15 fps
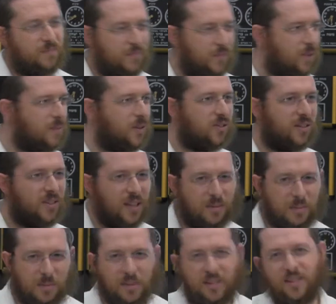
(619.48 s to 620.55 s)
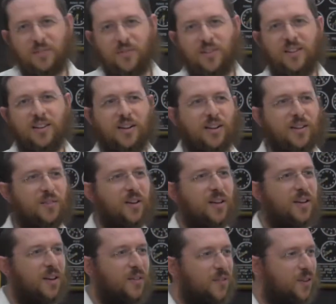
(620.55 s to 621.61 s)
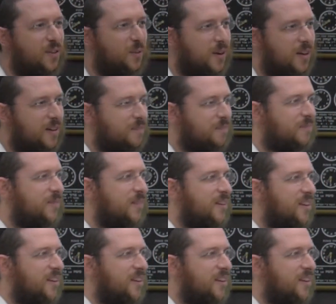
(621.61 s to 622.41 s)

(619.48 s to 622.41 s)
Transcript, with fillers: Don't mention names, but if you, know, if, if, you, um,